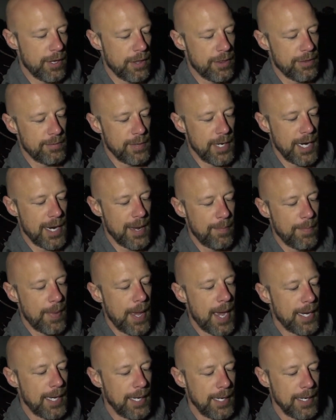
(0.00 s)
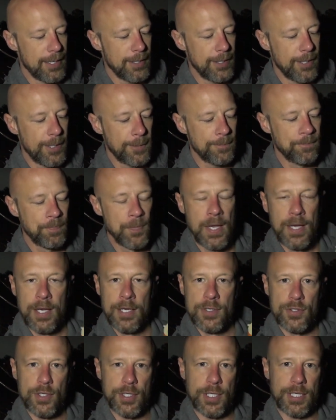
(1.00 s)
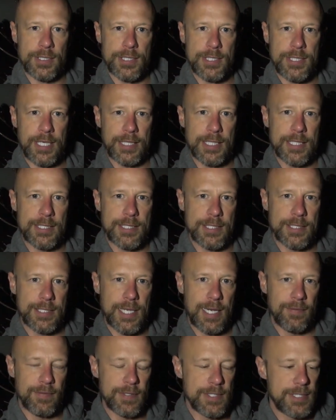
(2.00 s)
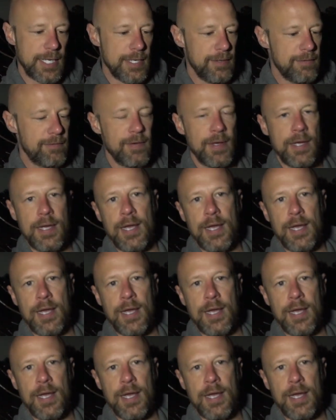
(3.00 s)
3M backing on there. So you could stick this inside of a safe,